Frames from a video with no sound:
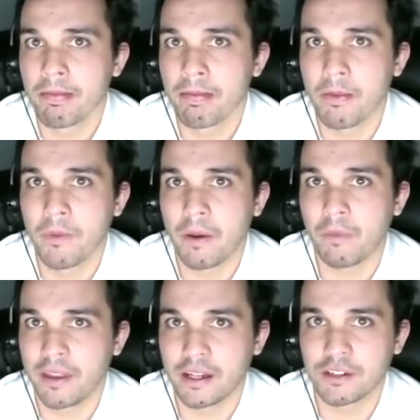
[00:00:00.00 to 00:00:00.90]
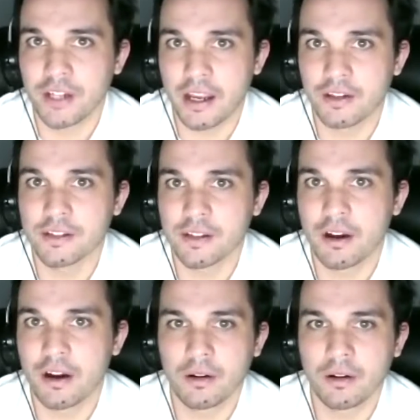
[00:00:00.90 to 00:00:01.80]
right where the exchanges
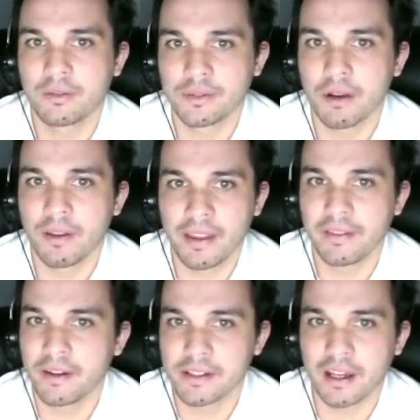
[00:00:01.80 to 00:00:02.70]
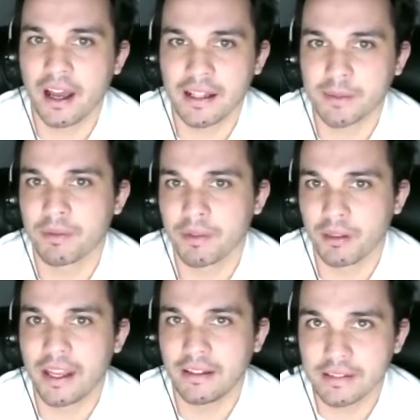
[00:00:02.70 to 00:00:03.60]
are. So there's a concept of the
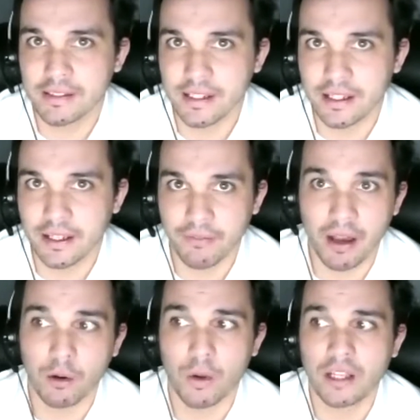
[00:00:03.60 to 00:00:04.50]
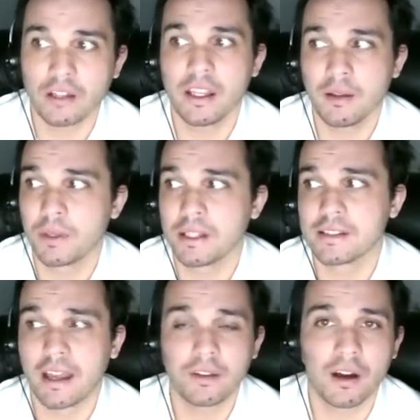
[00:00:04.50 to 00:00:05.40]
latency of how quickly, because
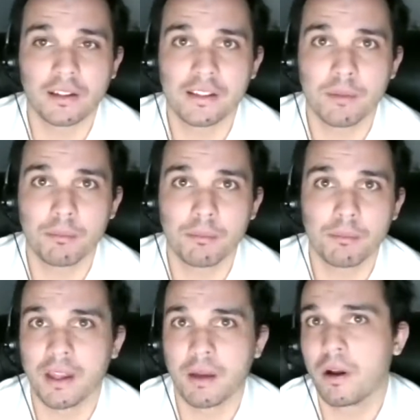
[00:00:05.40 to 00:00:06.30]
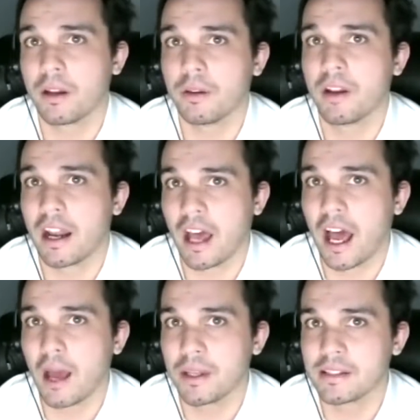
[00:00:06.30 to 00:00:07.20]
I talked to some people that want to do it out of
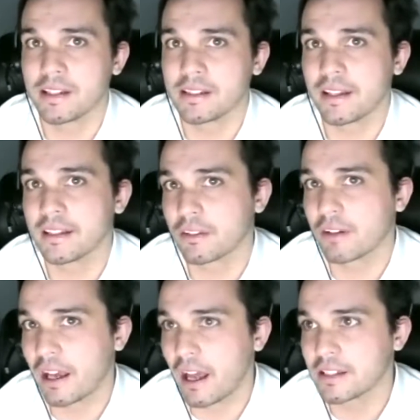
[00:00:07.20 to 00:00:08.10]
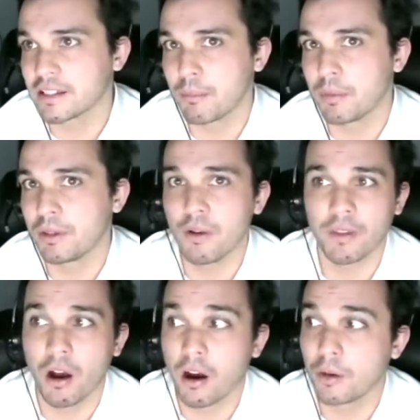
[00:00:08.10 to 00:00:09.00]
hobbies. I said, that's a great concept, but do you
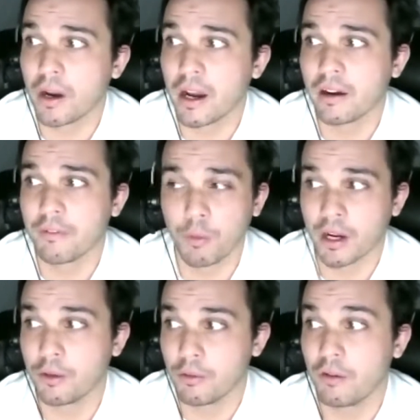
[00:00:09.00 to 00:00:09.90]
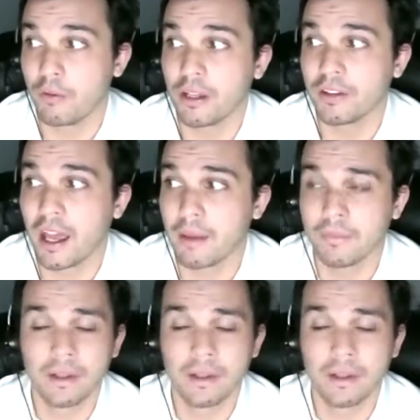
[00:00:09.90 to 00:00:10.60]
have the hardware if you want to do it in real time?